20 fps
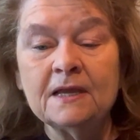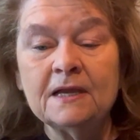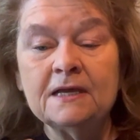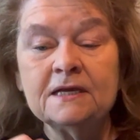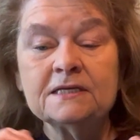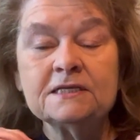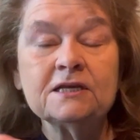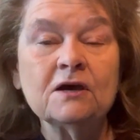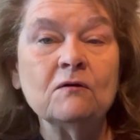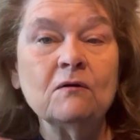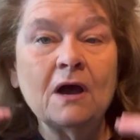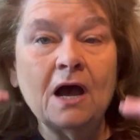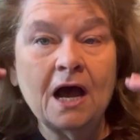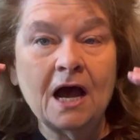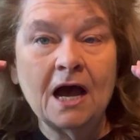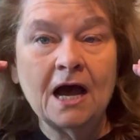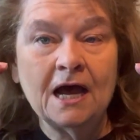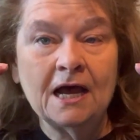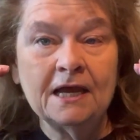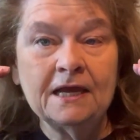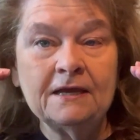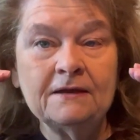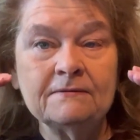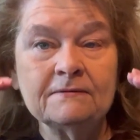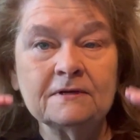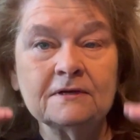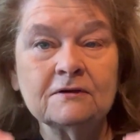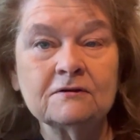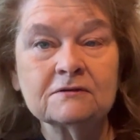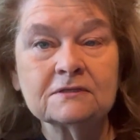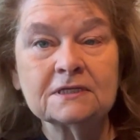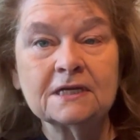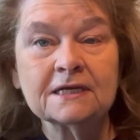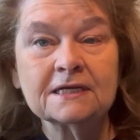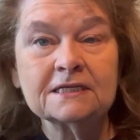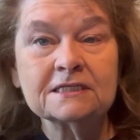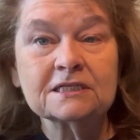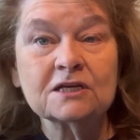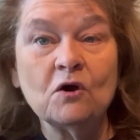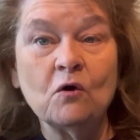So high, of course, like
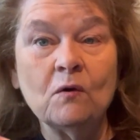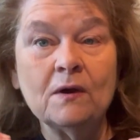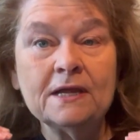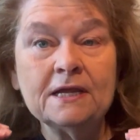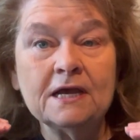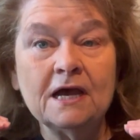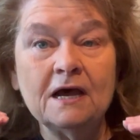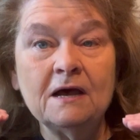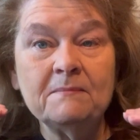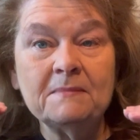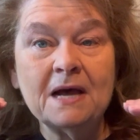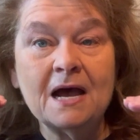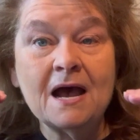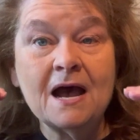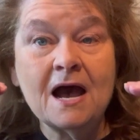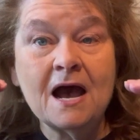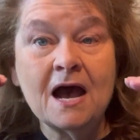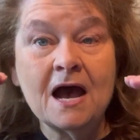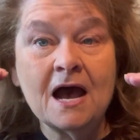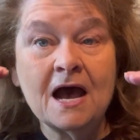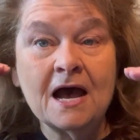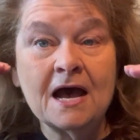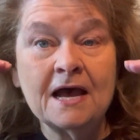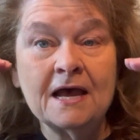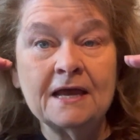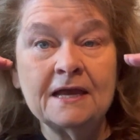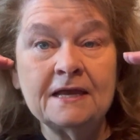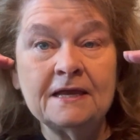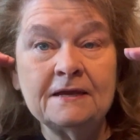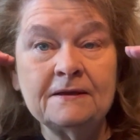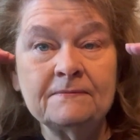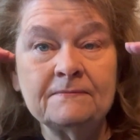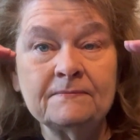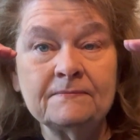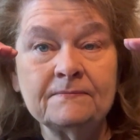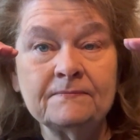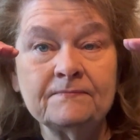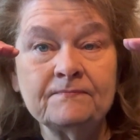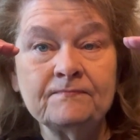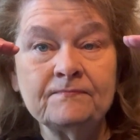it's going up, high.
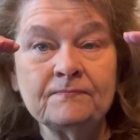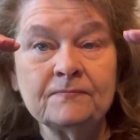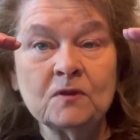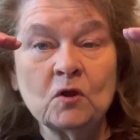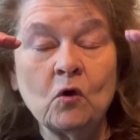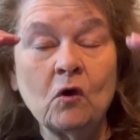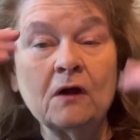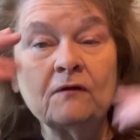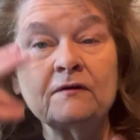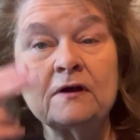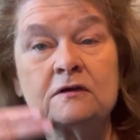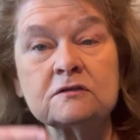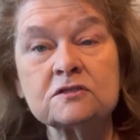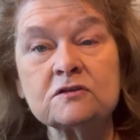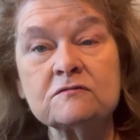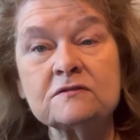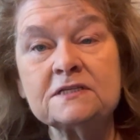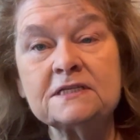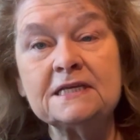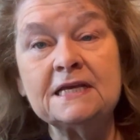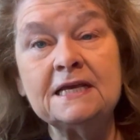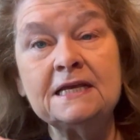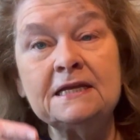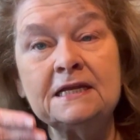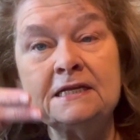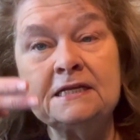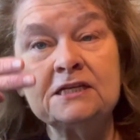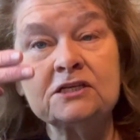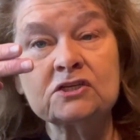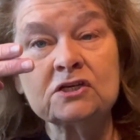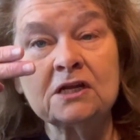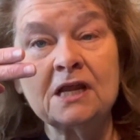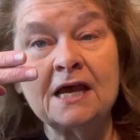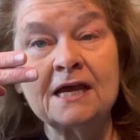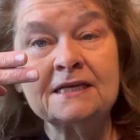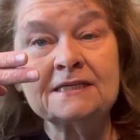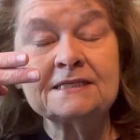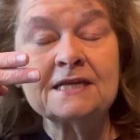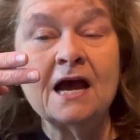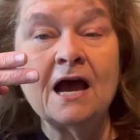Or I've also seen
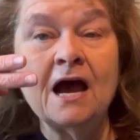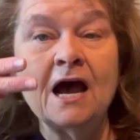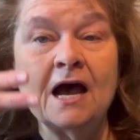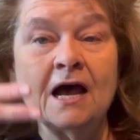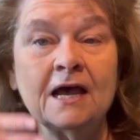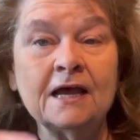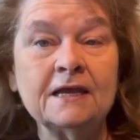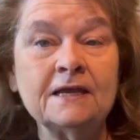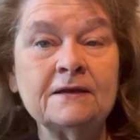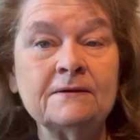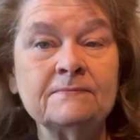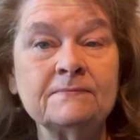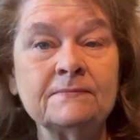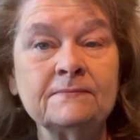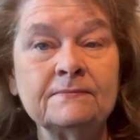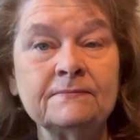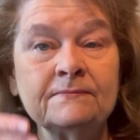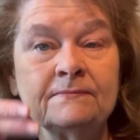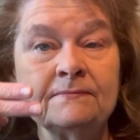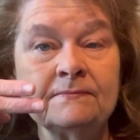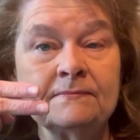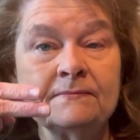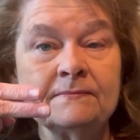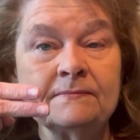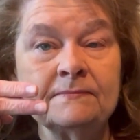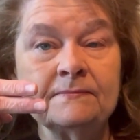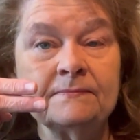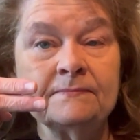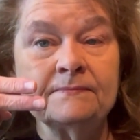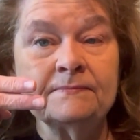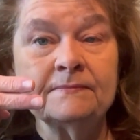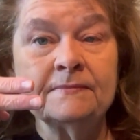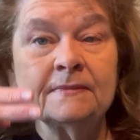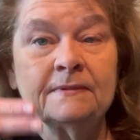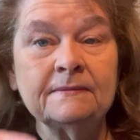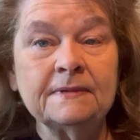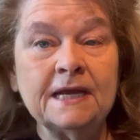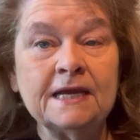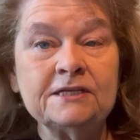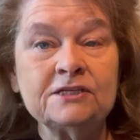initialized high,
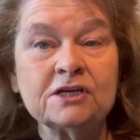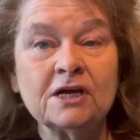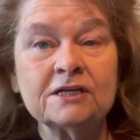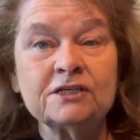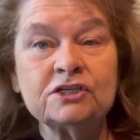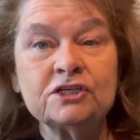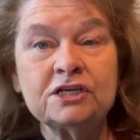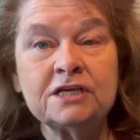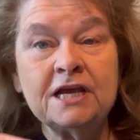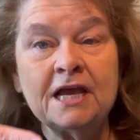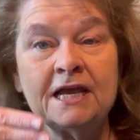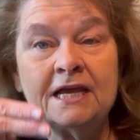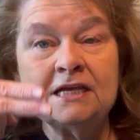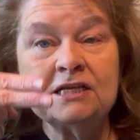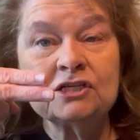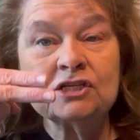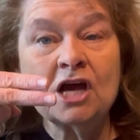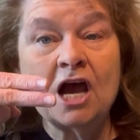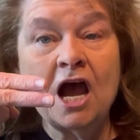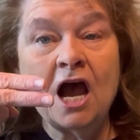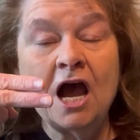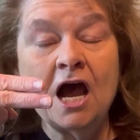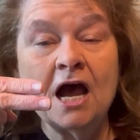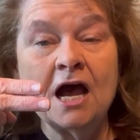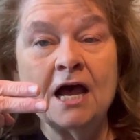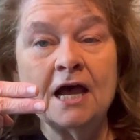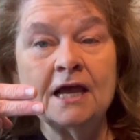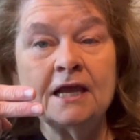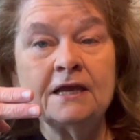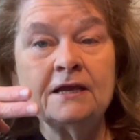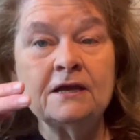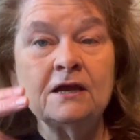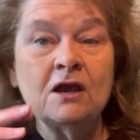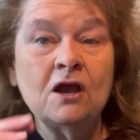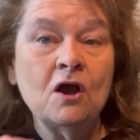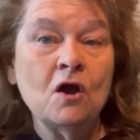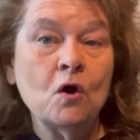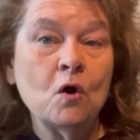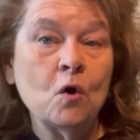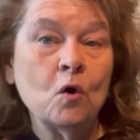H-I-G-H, high,
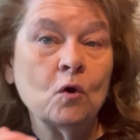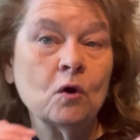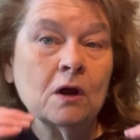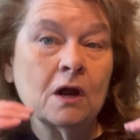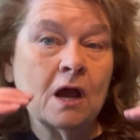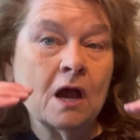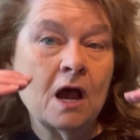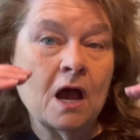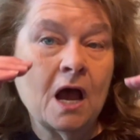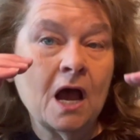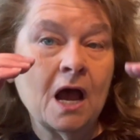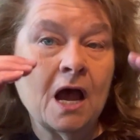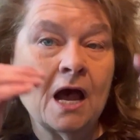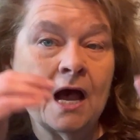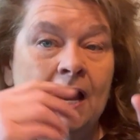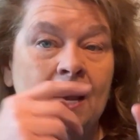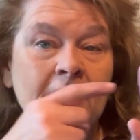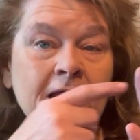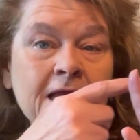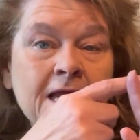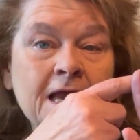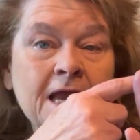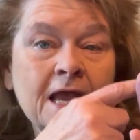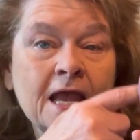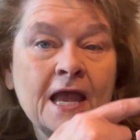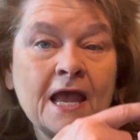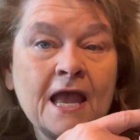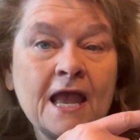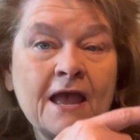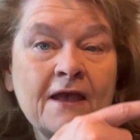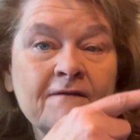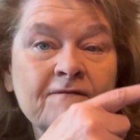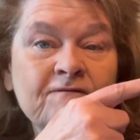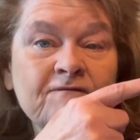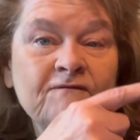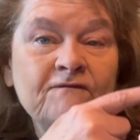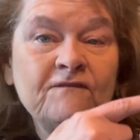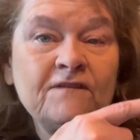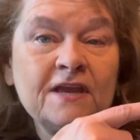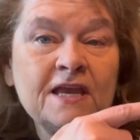or high
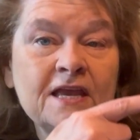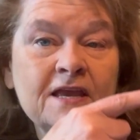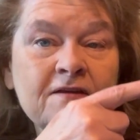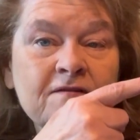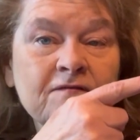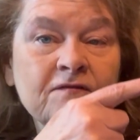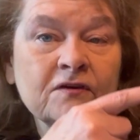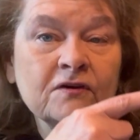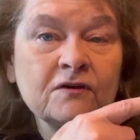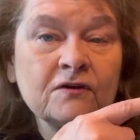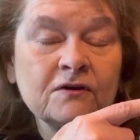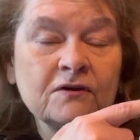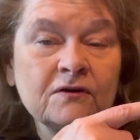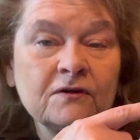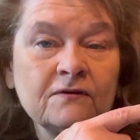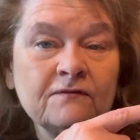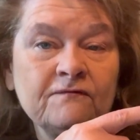fever.